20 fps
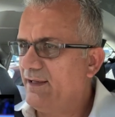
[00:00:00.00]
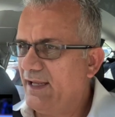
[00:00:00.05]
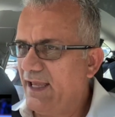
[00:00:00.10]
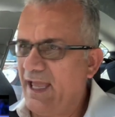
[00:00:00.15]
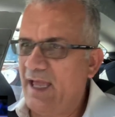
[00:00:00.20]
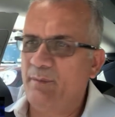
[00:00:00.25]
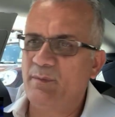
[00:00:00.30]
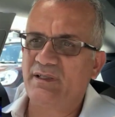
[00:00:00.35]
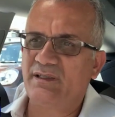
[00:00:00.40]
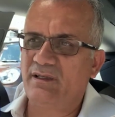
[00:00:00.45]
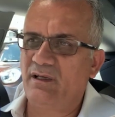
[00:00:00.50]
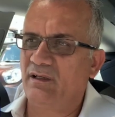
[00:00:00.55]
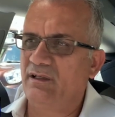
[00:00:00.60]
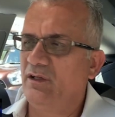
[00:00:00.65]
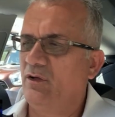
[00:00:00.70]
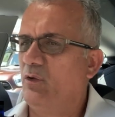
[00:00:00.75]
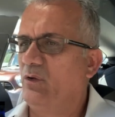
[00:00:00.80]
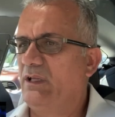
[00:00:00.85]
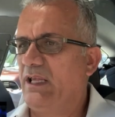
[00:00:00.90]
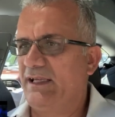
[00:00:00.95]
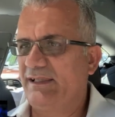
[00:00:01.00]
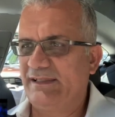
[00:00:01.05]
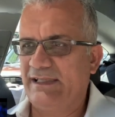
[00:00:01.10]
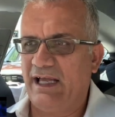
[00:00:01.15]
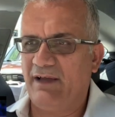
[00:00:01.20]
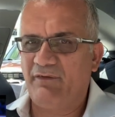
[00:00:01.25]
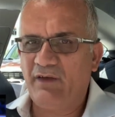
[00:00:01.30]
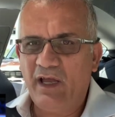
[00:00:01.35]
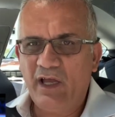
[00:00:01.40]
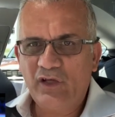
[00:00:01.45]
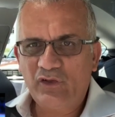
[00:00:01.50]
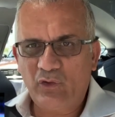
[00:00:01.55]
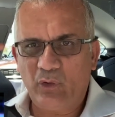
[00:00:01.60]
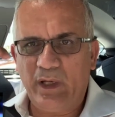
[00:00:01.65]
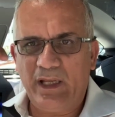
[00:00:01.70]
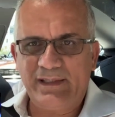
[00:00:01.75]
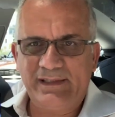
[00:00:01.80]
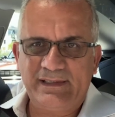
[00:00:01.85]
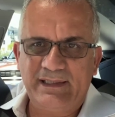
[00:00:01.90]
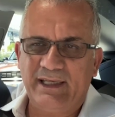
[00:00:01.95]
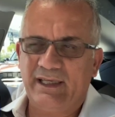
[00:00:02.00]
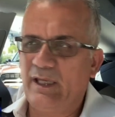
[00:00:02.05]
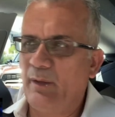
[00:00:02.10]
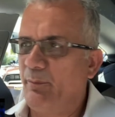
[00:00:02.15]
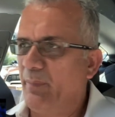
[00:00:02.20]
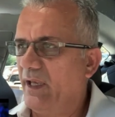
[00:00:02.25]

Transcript: Amazon and all that stuff. So let's take a